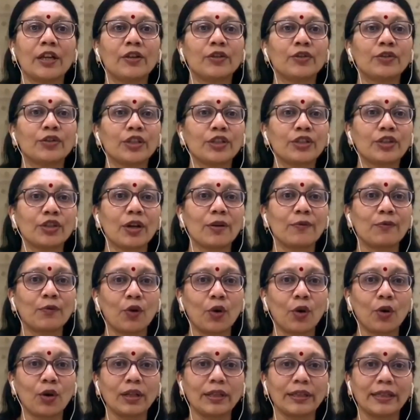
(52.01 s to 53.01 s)
switch off
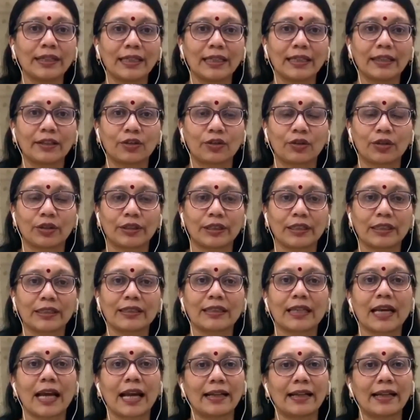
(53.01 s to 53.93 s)
all the electronics